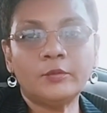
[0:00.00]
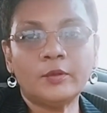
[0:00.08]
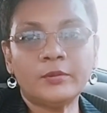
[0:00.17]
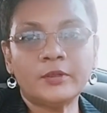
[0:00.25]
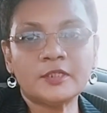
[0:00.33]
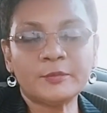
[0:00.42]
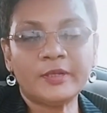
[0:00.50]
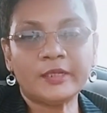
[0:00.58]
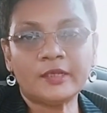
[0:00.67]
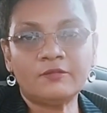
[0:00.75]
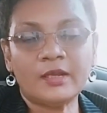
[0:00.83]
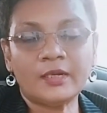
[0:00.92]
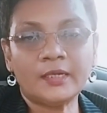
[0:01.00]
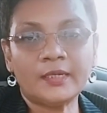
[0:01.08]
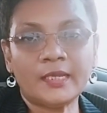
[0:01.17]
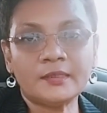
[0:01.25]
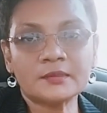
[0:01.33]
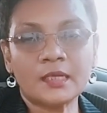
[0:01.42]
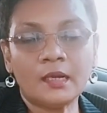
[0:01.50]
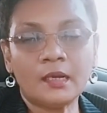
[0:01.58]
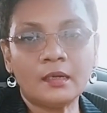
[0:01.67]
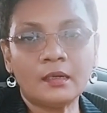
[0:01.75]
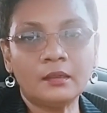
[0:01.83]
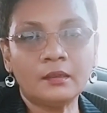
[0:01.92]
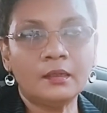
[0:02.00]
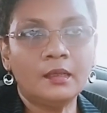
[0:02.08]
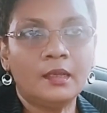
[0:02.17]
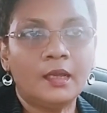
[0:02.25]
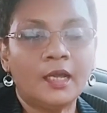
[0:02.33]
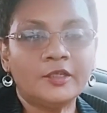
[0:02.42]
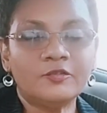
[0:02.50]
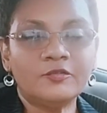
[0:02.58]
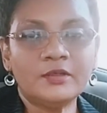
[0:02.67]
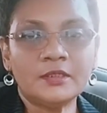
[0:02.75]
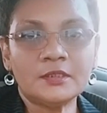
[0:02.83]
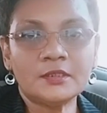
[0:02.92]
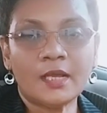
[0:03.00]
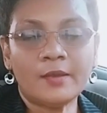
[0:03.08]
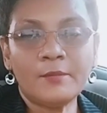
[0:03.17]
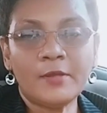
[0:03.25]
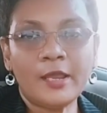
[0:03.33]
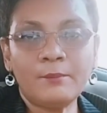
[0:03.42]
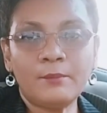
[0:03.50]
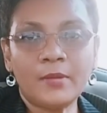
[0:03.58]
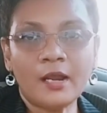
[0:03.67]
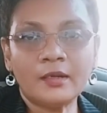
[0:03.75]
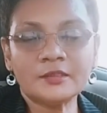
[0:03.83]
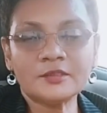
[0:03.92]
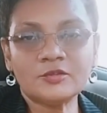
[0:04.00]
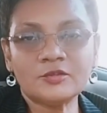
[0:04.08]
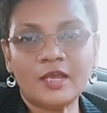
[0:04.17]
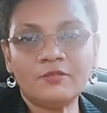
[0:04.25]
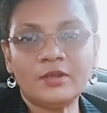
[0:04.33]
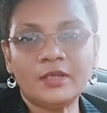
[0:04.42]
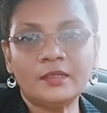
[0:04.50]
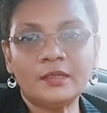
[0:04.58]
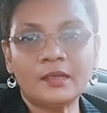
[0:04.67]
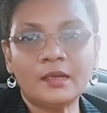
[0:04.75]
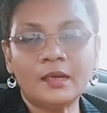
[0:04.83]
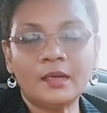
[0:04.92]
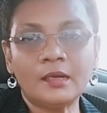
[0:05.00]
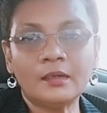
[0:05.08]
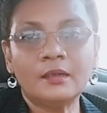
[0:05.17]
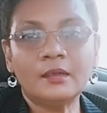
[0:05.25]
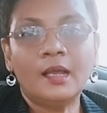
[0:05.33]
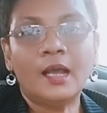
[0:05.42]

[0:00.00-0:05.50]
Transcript: Your parents may not have had a nice car, and you feel embarrassed driving in the car.